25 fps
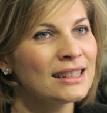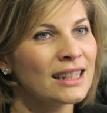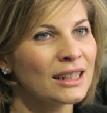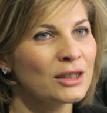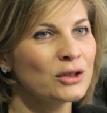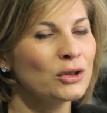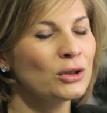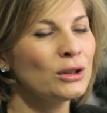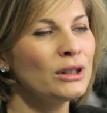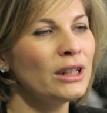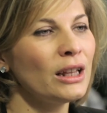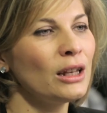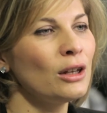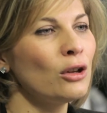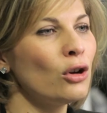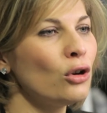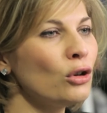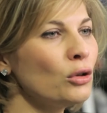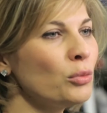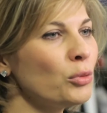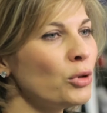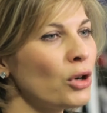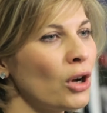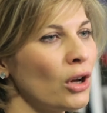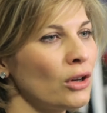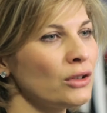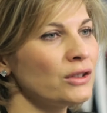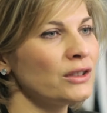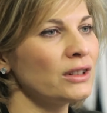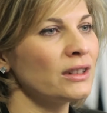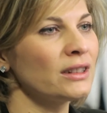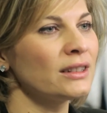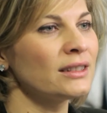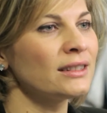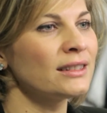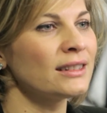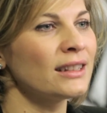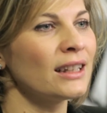actually a long
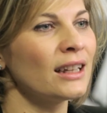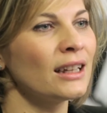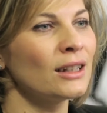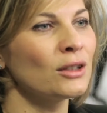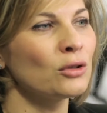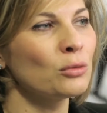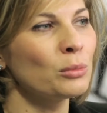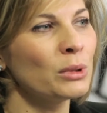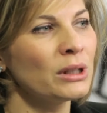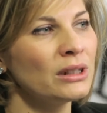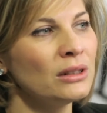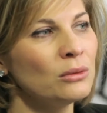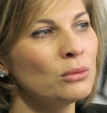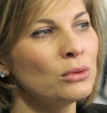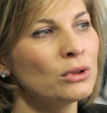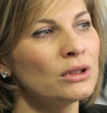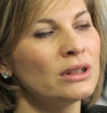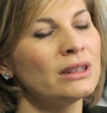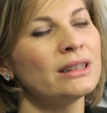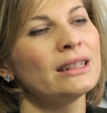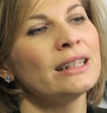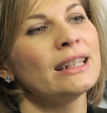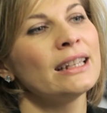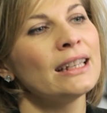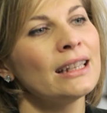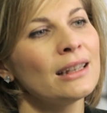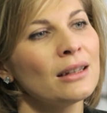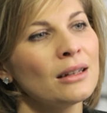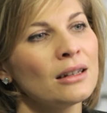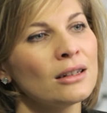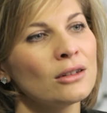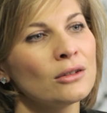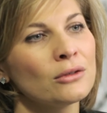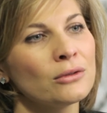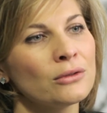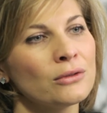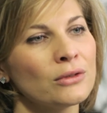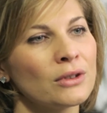process. Nobody would think
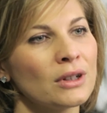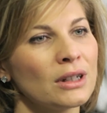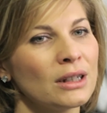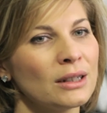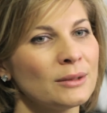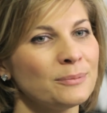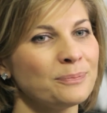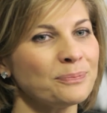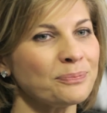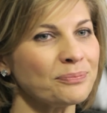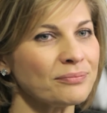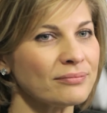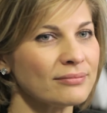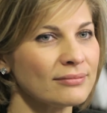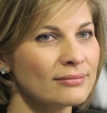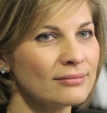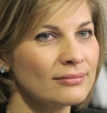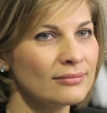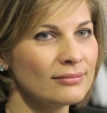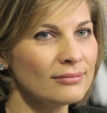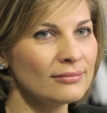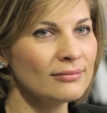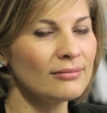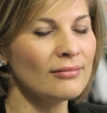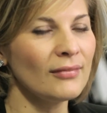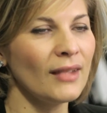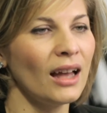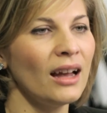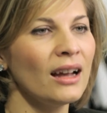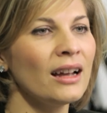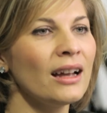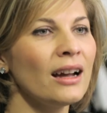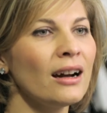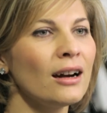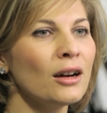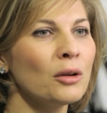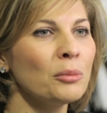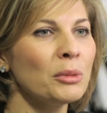of a
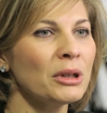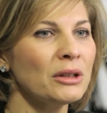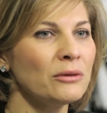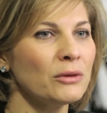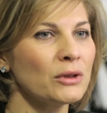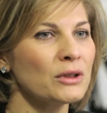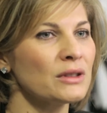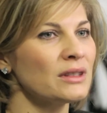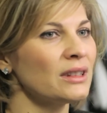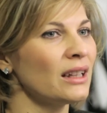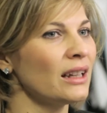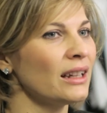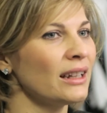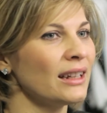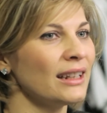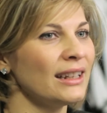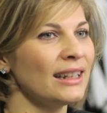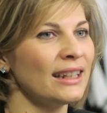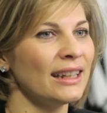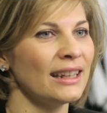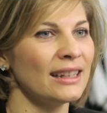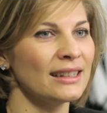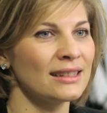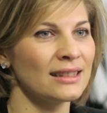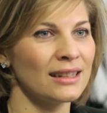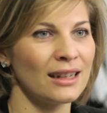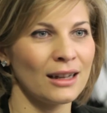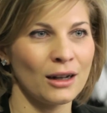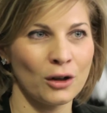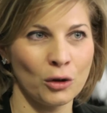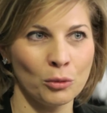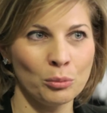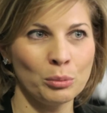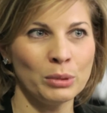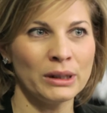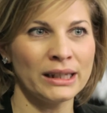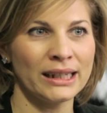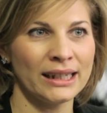garment for cycling as a
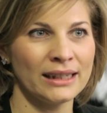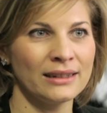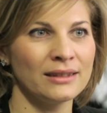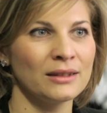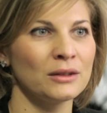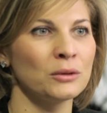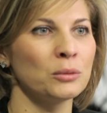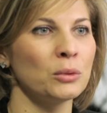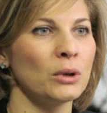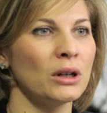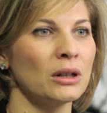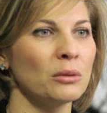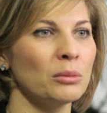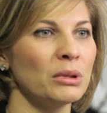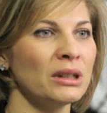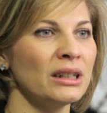complicated one,